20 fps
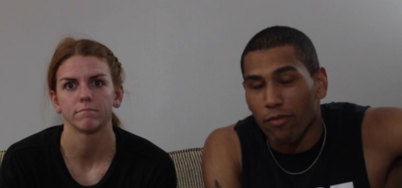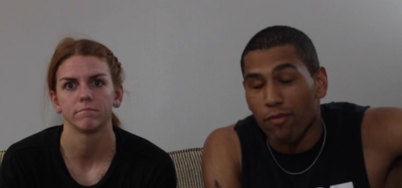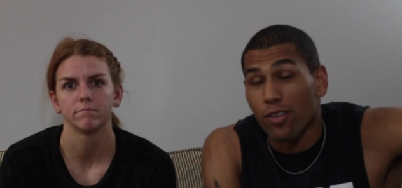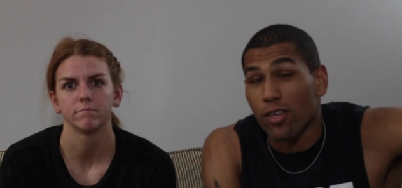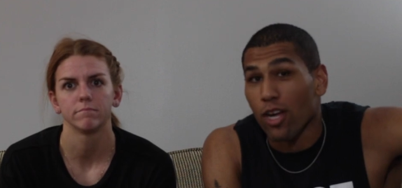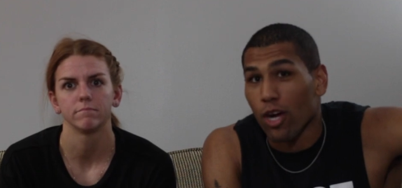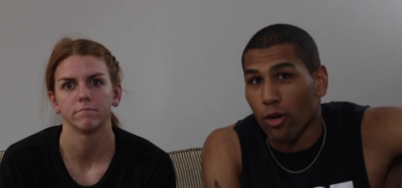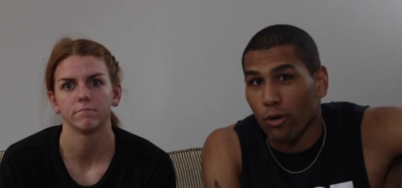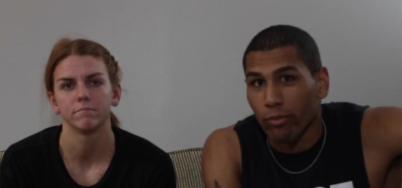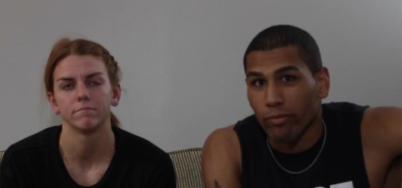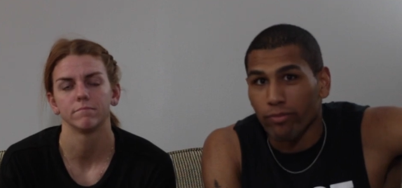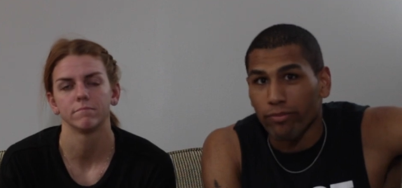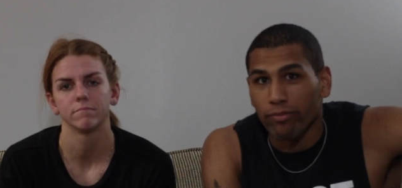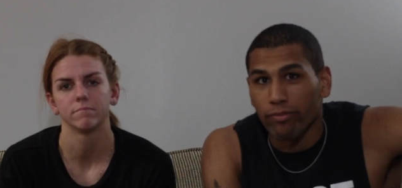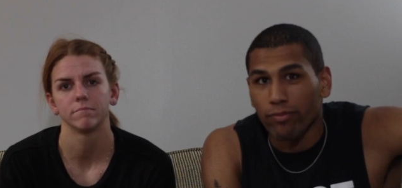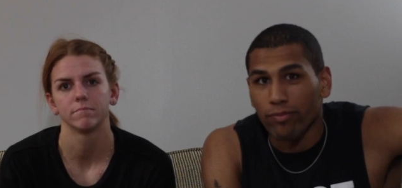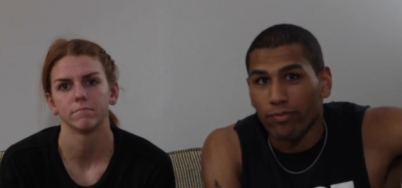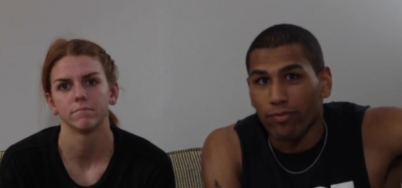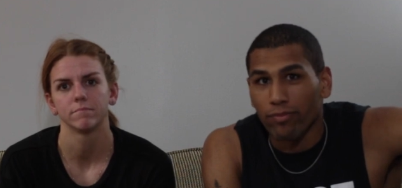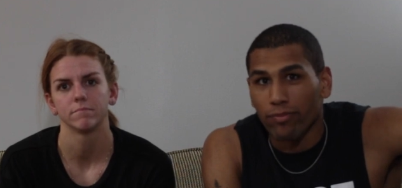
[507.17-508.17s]
Speaker 1: If you don't,
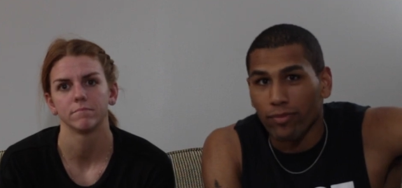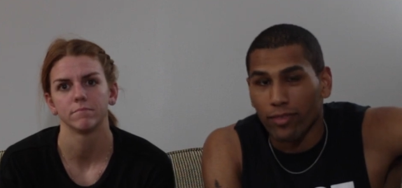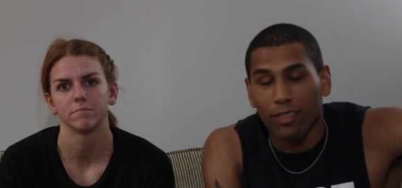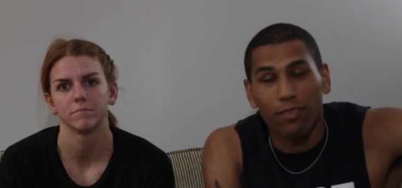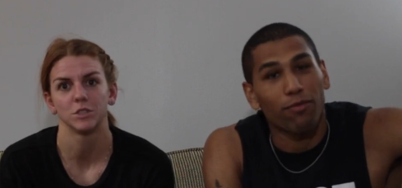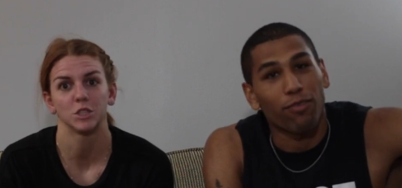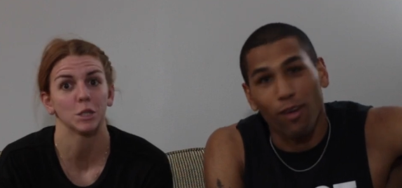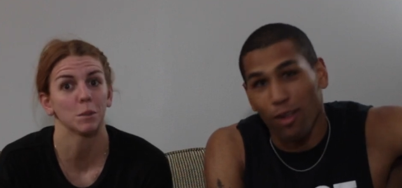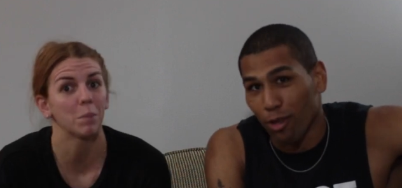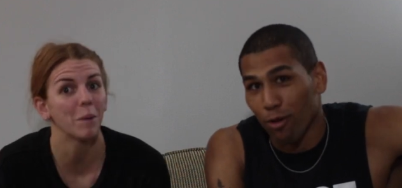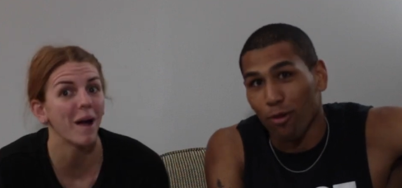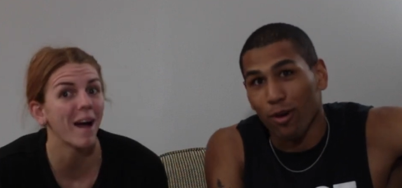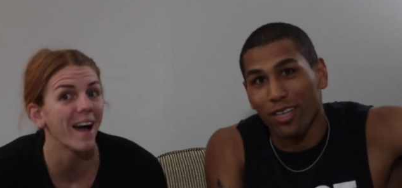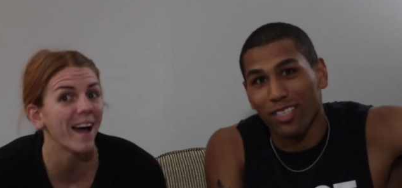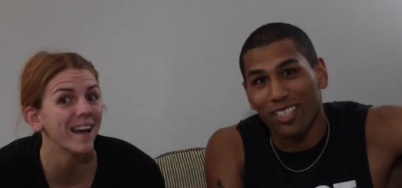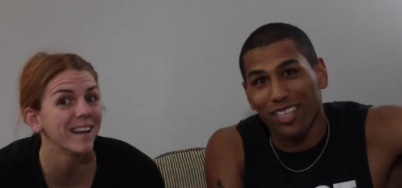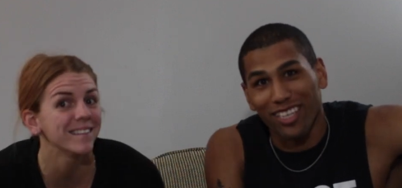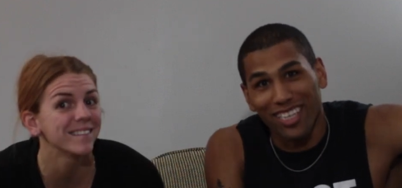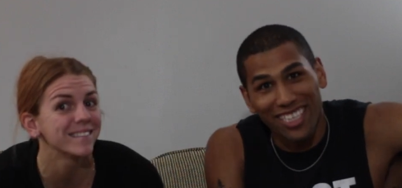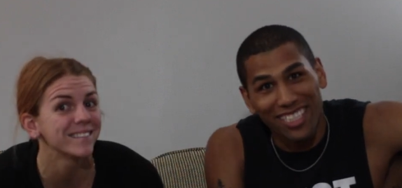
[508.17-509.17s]
follow
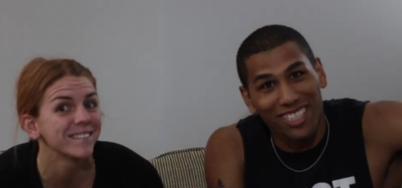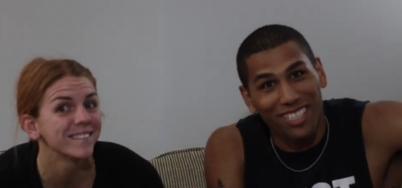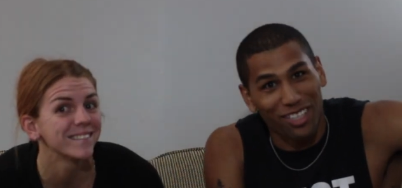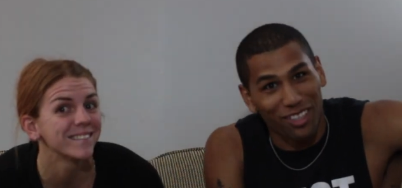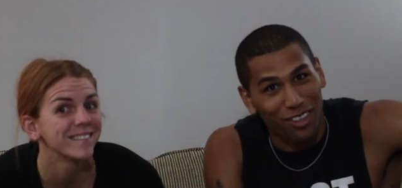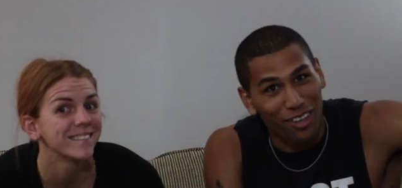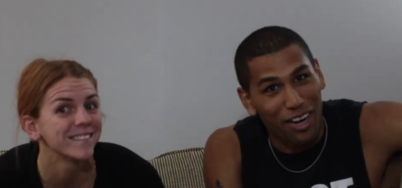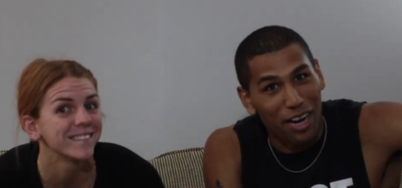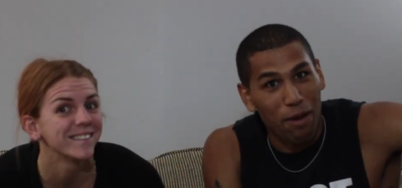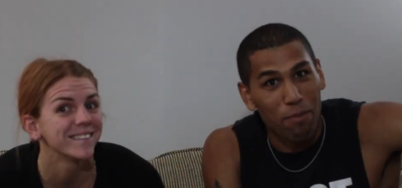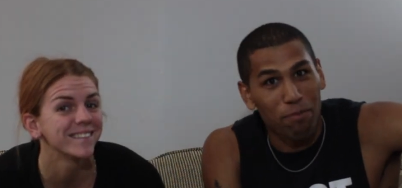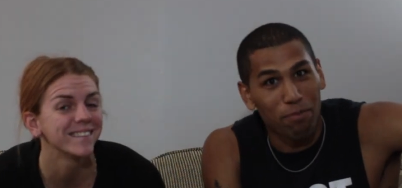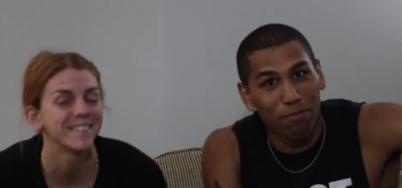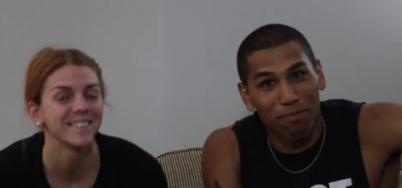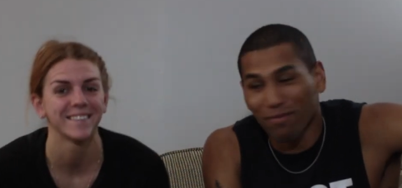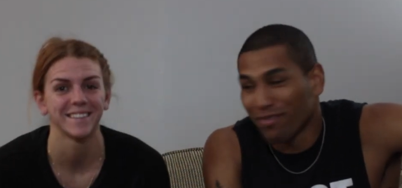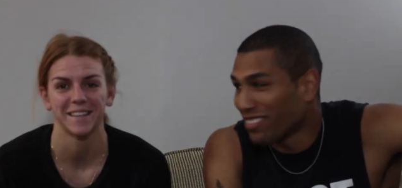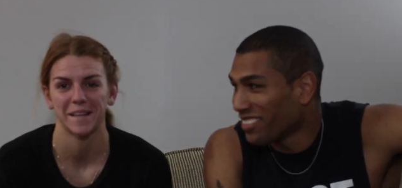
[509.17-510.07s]
Surprise! us on Instagram.